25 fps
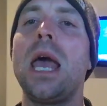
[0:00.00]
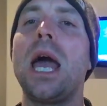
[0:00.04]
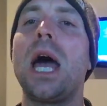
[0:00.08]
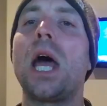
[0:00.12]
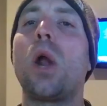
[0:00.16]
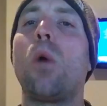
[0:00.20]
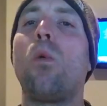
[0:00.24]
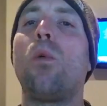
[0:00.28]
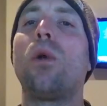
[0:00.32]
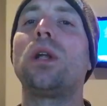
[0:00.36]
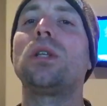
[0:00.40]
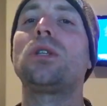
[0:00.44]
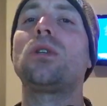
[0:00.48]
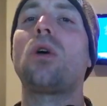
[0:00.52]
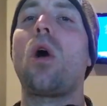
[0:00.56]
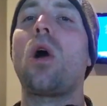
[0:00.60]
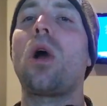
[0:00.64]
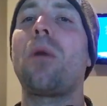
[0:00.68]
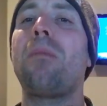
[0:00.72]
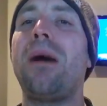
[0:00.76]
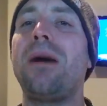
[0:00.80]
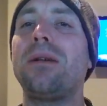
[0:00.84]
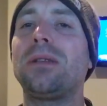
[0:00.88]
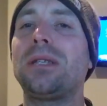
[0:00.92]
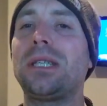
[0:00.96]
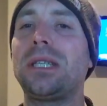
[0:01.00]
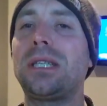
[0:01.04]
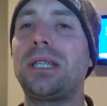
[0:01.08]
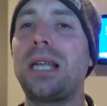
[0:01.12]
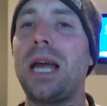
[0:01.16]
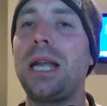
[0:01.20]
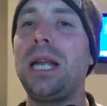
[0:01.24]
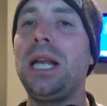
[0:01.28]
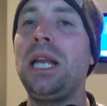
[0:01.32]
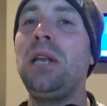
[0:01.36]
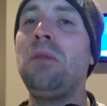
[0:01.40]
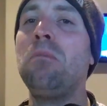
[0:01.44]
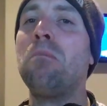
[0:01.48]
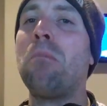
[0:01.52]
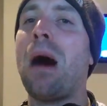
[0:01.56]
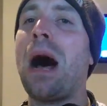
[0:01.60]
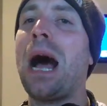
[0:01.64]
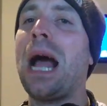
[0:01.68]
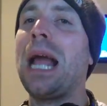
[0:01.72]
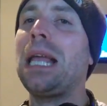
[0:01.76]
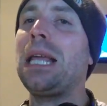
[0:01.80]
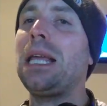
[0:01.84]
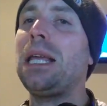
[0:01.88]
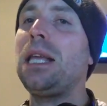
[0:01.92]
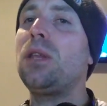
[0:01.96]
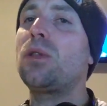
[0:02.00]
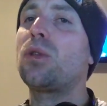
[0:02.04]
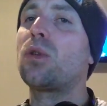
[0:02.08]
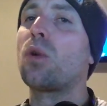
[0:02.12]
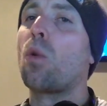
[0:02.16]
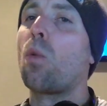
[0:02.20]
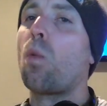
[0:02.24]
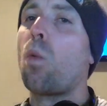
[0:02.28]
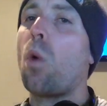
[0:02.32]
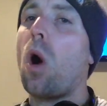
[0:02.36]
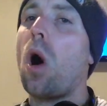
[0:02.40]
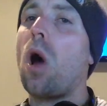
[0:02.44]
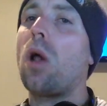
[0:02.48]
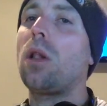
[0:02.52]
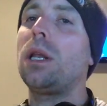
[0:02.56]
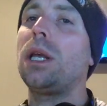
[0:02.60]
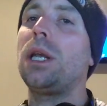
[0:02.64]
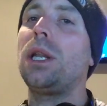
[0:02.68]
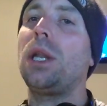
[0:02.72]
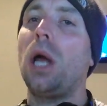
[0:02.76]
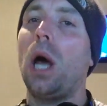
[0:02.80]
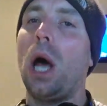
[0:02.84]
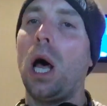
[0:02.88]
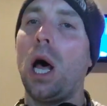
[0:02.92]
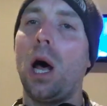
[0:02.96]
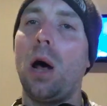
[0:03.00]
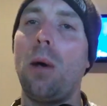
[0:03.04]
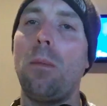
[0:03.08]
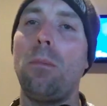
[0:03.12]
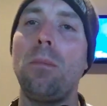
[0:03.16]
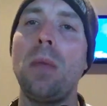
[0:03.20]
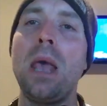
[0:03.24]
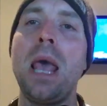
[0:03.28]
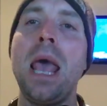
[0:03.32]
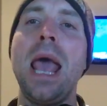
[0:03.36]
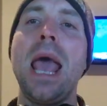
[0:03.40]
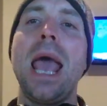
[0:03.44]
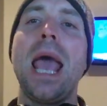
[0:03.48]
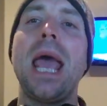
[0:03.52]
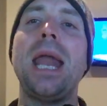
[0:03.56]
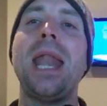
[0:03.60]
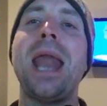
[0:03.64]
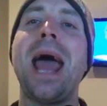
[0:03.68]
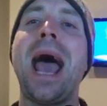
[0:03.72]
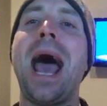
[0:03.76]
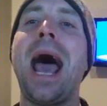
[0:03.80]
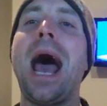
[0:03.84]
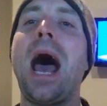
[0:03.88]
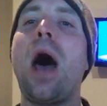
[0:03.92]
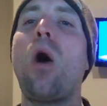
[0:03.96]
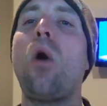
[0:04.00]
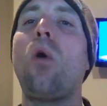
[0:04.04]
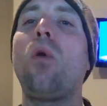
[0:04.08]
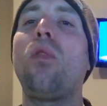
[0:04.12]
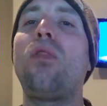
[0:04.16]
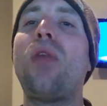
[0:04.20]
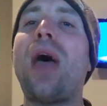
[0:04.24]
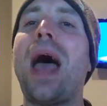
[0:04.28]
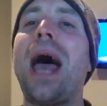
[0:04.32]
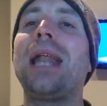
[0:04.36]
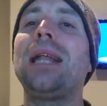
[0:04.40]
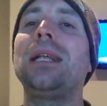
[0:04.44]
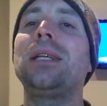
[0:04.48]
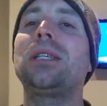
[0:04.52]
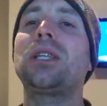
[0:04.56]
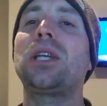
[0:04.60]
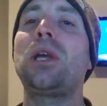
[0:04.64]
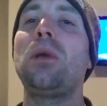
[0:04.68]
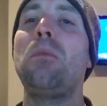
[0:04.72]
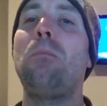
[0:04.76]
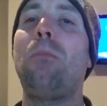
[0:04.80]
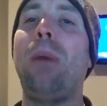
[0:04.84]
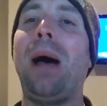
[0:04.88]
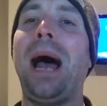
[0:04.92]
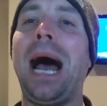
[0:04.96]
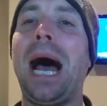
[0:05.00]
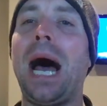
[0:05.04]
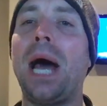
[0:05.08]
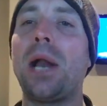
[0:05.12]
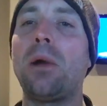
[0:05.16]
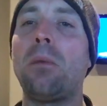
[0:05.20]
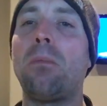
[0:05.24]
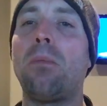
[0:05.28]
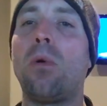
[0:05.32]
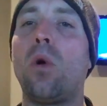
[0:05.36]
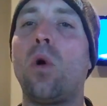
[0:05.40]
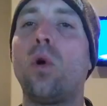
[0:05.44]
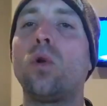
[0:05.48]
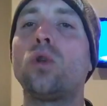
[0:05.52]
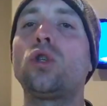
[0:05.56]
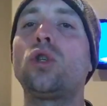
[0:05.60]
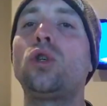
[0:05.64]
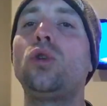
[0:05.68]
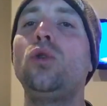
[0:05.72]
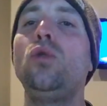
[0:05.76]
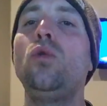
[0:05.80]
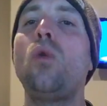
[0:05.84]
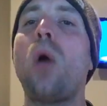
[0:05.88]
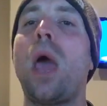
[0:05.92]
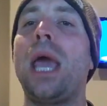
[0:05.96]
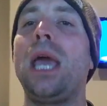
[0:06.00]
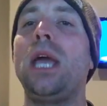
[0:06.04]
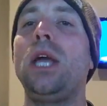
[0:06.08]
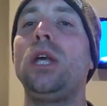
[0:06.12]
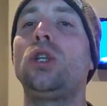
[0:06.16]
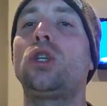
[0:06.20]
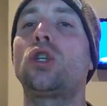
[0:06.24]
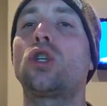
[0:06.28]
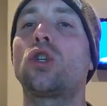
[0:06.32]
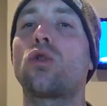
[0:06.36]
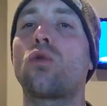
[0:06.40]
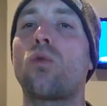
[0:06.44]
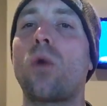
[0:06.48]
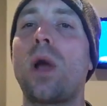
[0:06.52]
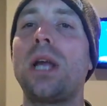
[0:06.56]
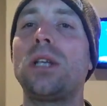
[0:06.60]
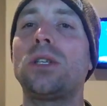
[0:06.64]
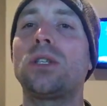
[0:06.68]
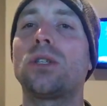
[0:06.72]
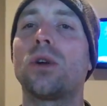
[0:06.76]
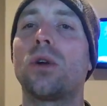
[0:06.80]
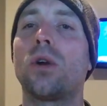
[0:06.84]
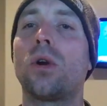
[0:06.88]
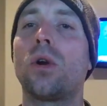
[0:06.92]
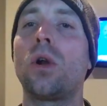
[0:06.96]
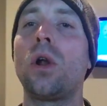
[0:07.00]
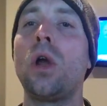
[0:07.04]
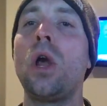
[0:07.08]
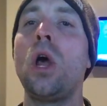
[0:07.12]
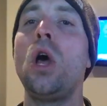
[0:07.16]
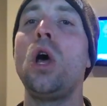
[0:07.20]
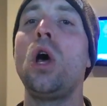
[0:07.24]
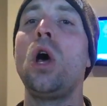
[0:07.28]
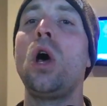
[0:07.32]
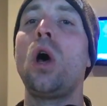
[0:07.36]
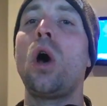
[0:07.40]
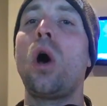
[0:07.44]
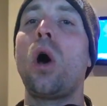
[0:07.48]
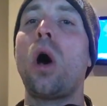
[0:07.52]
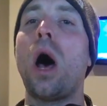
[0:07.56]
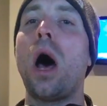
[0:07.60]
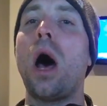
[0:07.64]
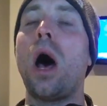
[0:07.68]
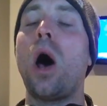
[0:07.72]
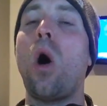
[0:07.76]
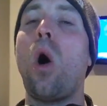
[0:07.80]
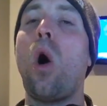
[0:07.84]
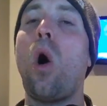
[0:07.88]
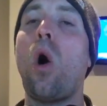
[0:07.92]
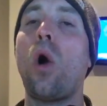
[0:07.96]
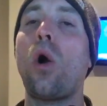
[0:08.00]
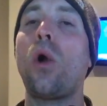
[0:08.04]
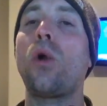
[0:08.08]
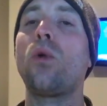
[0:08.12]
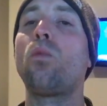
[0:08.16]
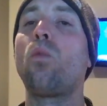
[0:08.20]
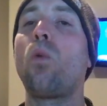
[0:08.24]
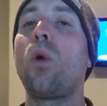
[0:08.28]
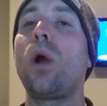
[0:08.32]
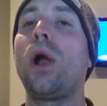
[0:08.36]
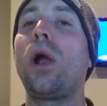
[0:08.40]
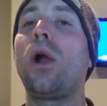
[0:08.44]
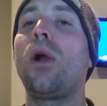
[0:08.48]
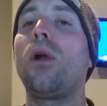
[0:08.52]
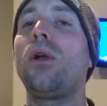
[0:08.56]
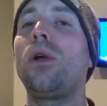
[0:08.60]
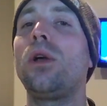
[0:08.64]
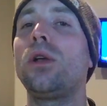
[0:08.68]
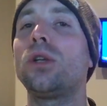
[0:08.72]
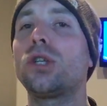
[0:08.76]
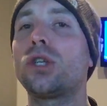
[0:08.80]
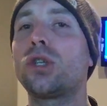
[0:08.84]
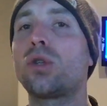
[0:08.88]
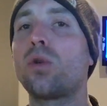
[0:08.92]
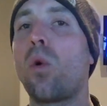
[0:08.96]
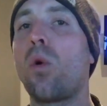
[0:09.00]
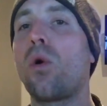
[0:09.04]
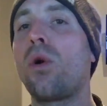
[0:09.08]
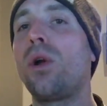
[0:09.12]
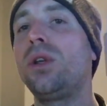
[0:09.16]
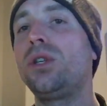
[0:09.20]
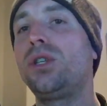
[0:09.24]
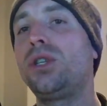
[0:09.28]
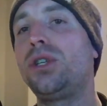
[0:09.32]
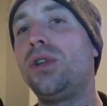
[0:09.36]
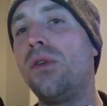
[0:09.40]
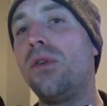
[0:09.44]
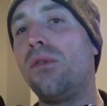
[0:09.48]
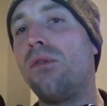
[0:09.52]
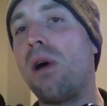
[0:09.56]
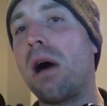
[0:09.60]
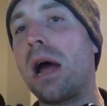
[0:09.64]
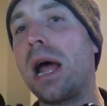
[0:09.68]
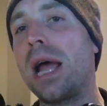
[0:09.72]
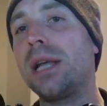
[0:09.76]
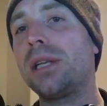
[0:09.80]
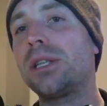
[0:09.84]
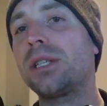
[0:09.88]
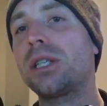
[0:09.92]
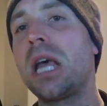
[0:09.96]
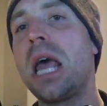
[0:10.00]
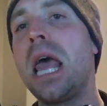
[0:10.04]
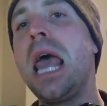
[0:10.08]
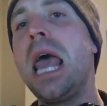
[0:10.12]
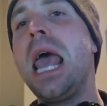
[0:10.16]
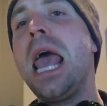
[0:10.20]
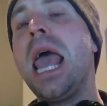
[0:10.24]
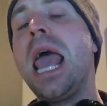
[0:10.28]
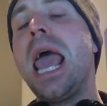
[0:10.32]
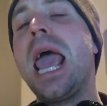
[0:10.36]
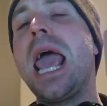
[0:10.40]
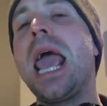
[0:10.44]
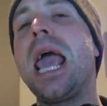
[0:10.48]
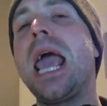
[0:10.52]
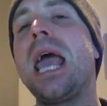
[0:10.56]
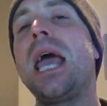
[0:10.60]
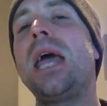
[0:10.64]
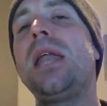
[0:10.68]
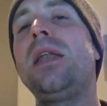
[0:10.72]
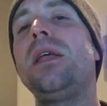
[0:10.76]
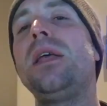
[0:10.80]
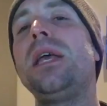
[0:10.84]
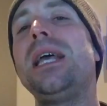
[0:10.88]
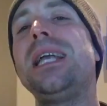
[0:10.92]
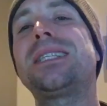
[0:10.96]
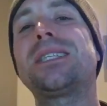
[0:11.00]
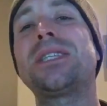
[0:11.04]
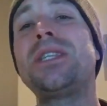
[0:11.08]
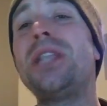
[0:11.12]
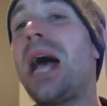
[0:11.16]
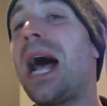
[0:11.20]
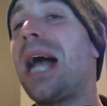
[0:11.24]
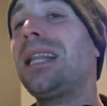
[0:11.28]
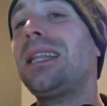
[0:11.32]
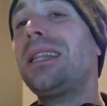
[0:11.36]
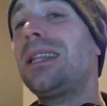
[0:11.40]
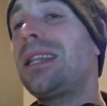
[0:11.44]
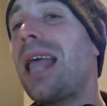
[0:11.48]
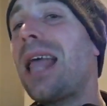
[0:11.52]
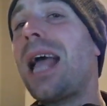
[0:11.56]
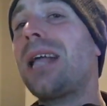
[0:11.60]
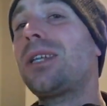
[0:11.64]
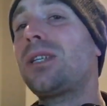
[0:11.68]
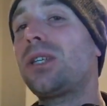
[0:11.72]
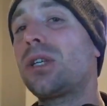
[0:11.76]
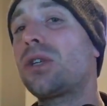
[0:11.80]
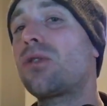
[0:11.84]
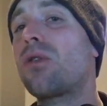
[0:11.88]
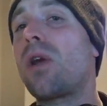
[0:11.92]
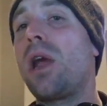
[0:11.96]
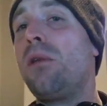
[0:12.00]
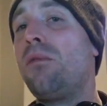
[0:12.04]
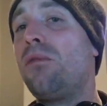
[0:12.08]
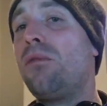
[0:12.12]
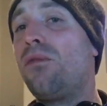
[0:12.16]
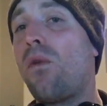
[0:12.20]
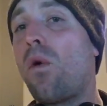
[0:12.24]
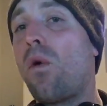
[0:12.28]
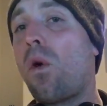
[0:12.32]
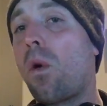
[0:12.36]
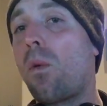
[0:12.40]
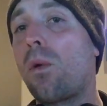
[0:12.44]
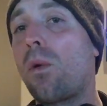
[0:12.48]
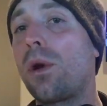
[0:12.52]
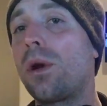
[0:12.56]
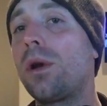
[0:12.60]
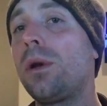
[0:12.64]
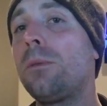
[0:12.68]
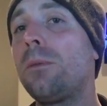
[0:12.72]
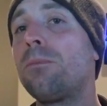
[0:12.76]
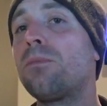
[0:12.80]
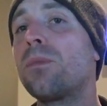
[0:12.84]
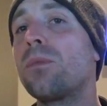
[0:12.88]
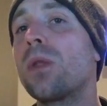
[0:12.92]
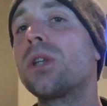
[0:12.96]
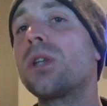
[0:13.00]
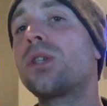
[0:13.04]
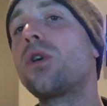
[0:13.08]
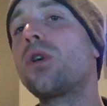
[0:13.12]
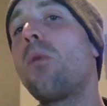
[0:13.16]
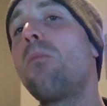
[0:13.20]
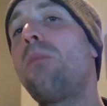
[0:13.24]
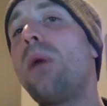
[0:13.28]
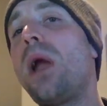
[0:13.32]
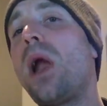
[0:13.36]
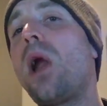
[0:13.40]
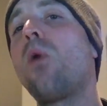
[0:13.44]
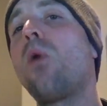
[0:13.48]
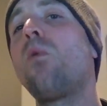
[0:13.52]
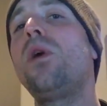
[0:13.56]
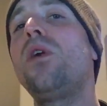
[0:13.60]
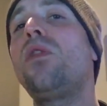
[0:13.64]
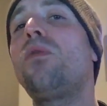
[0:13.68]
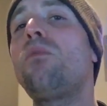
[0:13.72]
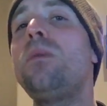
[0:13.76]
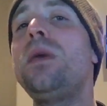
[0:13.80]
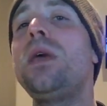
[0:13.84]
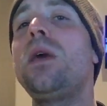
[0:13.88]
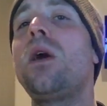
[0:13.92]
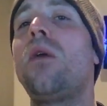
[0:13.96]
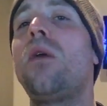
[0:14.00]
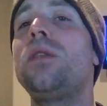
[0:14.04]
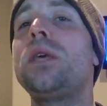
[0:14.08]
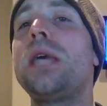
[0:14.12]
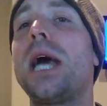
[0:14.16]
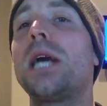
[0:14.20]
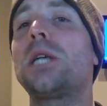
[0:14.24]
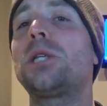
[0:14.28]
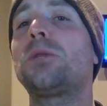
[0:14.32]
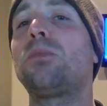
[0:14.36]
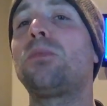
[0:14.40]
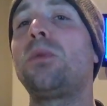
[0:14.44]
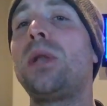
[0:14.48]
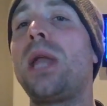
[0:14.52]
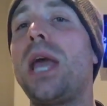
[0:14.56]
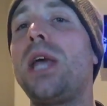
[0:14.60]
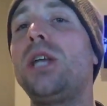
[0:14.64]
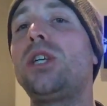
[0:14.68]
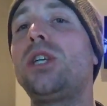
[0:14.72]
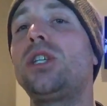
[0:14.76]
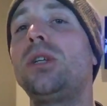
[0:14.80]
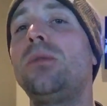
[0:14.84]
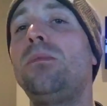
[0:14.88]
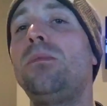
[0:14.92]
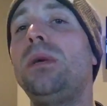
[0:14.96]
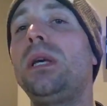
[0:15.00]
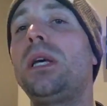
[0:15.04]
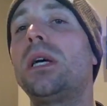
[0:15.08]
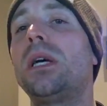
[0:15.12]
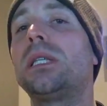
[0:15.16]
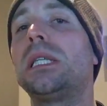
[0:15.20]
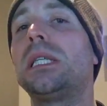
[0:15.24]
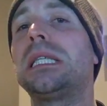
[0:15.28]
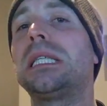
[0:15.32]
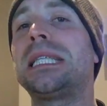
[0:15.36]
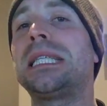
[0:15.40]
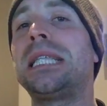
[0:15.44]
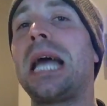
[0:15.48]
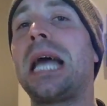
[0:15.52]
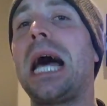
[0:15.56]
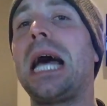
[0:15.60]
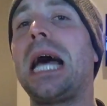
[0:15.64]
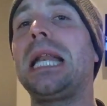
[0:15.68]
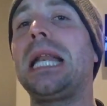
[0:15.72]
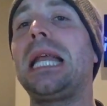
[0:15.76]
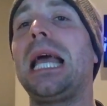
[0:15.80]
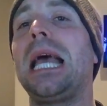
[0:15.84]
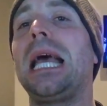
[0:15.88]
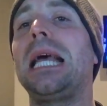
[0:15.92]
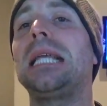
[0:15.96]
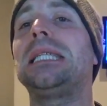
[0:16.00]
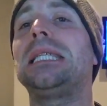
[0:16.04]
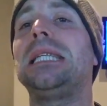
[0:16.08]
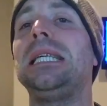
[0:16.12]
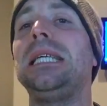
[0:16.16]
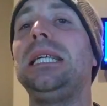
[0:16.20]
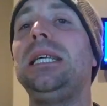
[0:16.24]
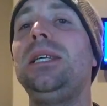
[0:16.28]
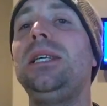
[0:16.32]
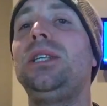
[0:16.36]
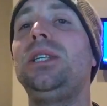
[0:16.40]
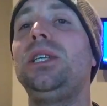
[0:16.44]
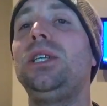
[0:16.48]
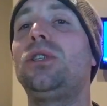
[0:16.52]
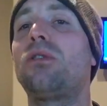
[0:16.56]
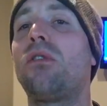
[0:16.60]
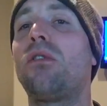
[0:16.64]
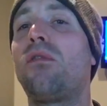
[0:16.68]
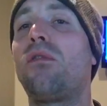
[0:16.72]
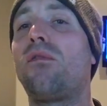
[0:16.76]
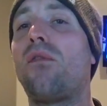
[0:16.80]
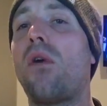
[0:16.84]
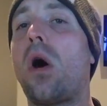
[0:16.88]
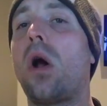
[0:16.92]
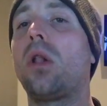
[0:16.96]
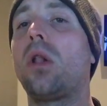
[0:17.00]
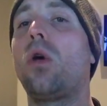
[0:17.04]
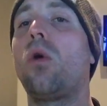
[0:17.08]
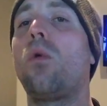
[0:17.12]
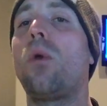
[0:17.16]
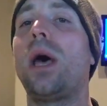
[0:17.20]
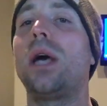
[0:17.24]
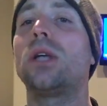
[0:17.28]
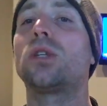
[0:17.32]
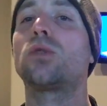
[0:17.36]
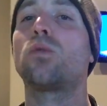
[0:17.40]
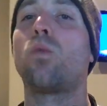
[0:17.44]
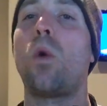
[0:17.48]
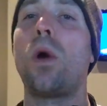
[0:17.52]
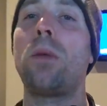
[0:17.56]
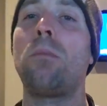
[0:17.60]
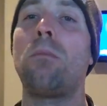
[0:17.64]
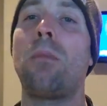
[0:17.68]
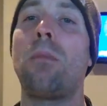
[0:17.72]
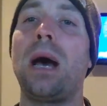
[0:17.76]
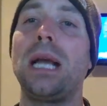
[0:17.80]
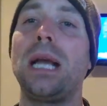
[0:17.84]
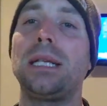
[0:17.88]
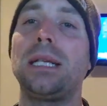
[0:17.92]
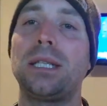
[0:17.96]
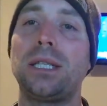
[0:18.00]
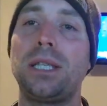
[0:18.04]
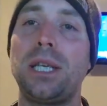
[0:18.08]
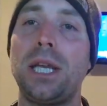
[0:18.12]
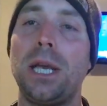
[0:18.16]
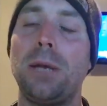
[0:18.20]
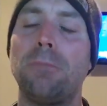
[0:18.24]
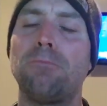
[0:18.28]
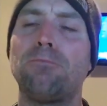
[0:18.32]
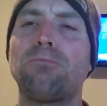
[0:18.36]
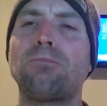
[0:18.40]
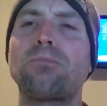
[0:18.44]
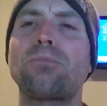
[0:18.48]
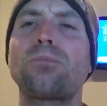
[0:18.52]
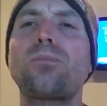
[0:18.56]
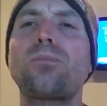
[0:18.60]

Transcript: and I want to talk about setting my Ether wallet up and how that is compatible to a Trezor hardware storage device. And it's not that straightforward. So bear with me on the explanation because it's not as easy to follow as one might seem.